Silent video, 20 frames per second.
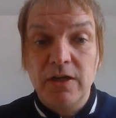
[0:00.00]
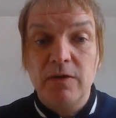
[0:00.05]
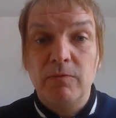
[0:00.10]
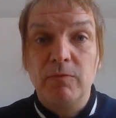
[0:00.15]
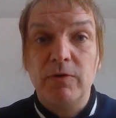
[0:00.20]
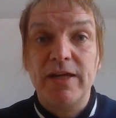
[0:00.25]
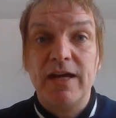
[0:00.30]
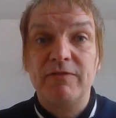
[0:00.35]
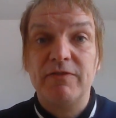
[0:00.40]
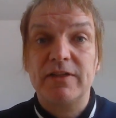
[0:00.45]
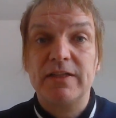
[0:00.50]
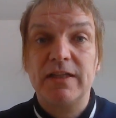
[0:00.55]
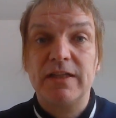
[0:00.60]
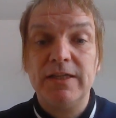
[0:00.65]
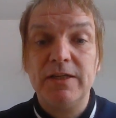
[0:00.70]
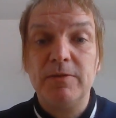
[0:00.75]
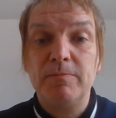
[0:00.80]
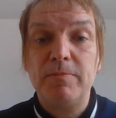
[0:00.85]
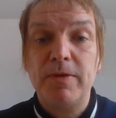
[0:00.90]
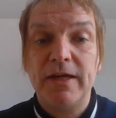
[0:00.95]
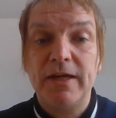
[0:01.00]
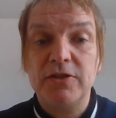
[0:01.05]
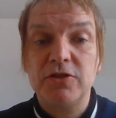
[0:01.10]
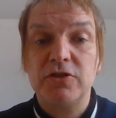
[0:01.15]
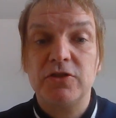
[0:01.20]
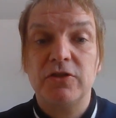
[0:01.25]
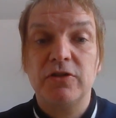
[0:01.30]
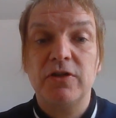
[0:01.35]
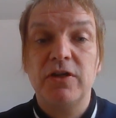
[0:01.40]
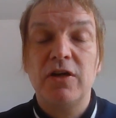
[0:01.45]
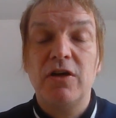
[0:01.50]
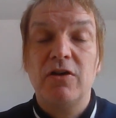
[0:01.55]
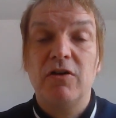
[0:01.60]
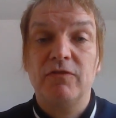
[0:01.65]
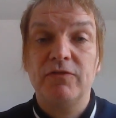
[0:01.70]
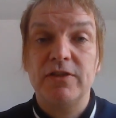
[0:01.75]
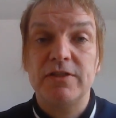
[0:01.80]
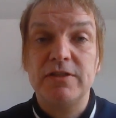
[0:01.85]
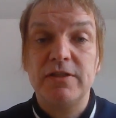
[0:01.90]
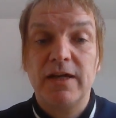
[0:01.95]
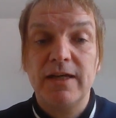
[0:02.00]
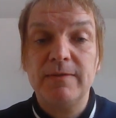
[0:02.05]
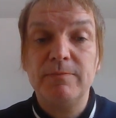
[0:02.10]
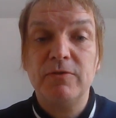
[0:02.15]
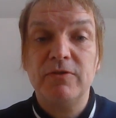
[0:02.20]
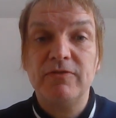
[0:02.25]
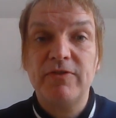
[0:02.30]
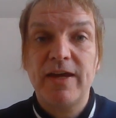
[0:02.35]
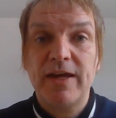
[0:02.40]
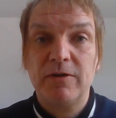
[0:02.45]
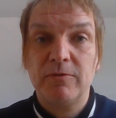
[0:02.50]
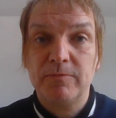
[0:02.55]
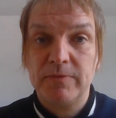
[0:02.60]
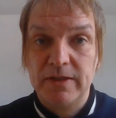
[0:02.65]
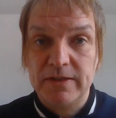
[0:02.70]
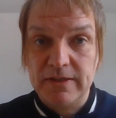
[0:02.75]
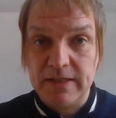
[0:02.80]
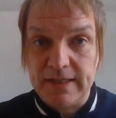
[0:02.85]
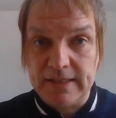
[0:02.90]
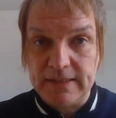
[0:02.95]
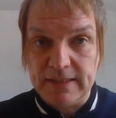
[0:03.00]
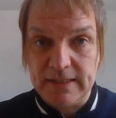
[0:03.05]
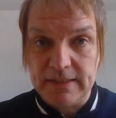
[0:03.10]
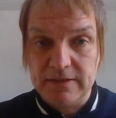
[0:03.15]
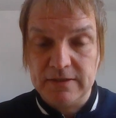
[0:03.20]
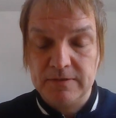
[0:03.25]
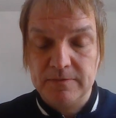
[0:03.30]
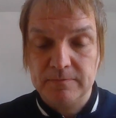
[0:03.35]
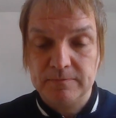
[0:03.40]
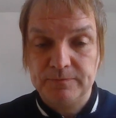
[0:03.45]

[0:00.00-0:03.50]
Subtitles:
would have a clear picture of the type of help that they need.